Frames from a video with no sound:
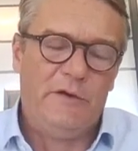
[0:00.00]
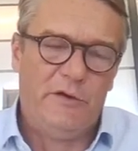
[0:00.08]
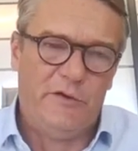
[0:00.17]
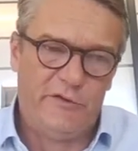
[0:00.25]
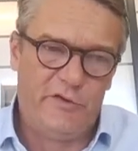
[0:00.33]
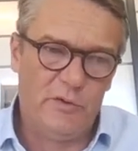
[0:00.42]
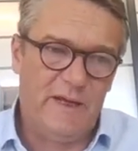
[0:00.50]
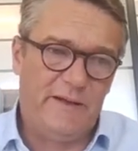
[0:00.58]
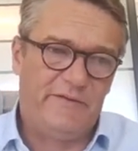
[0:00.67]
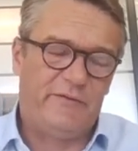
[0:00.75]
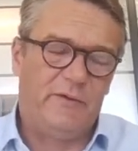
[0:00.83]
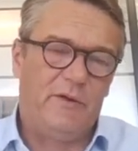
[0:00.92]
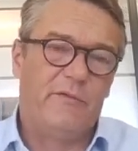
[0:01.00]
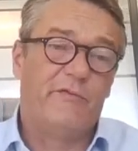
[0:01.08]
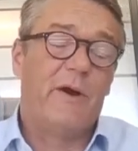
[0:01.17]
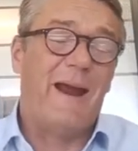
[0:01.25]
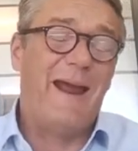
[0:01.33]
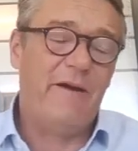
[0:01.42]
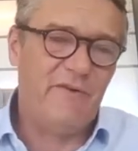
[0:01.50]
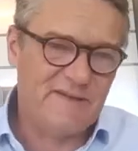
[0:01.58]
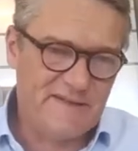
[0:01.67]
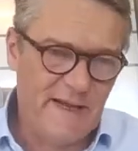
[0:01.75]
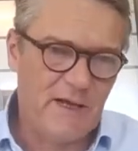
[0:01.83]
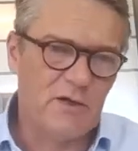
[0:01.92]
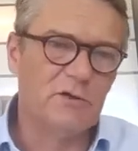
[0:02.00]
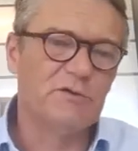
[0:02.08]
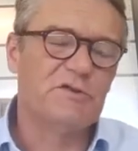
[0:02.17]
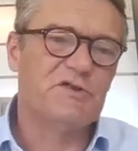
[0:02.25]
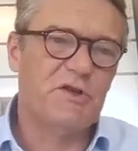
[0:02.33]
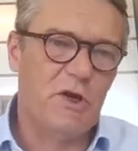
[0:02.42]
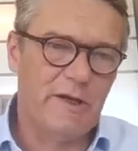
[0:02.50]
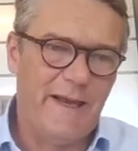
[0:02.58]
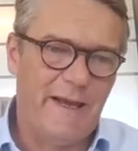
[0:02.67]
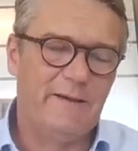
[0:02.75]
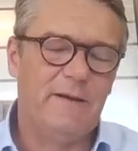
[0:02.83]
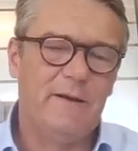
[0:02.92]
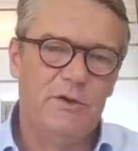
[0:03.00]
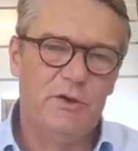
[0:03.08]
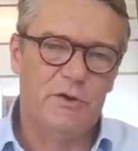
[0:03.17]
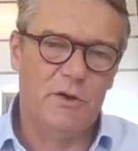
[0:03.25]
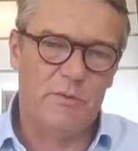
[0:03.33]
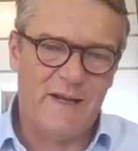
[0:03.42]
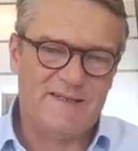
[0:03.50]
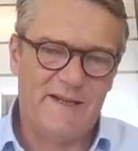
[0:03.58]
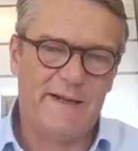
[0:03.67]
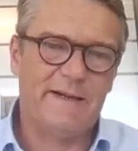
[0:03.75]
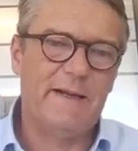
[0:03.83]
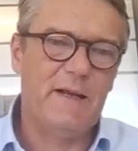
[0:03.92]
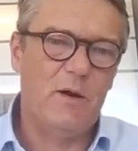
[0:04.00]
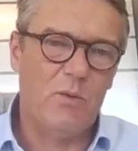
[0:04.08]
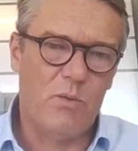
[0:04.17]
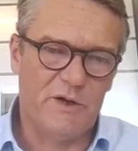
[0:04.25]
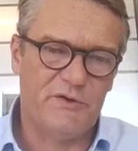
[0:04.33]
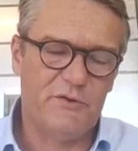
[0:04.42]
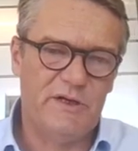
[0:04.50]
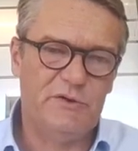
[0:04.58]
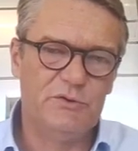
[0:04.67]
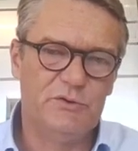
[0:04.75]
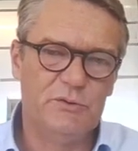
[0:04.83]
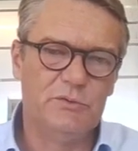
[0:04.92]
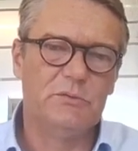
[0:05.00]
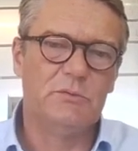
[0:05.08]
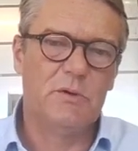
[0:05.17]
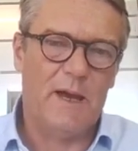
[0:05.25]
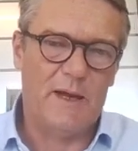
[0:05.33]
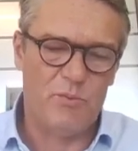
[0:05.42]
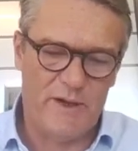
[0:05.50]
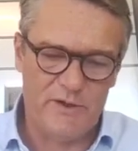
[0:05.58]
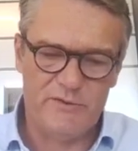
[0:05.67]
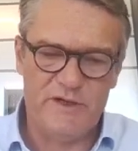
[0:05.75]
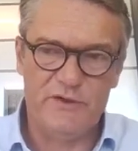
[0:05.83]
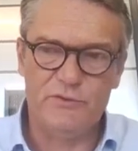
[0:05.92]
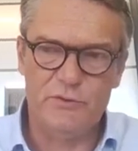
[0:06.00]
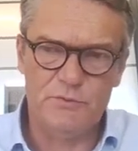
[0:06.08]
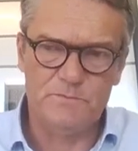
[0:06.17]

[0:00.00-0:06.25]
So that for every stakeholder, again, you know exactly what you need to do and when you need to do.